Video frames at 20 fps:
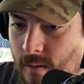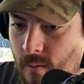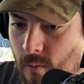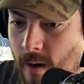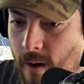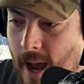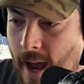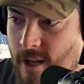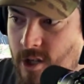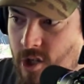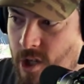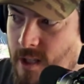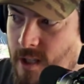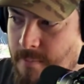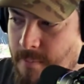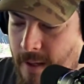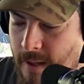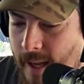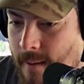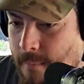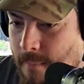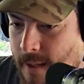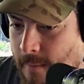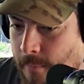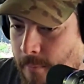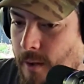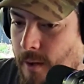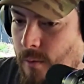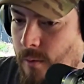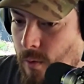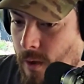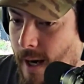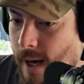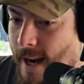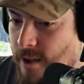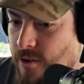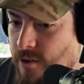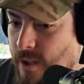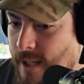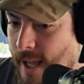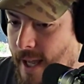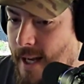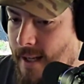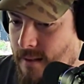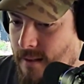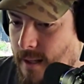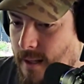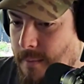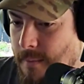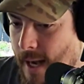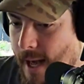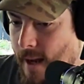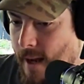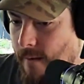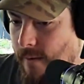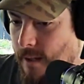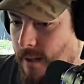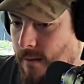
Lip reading: We're not just playing Big Brother. We're actually getting something out of it.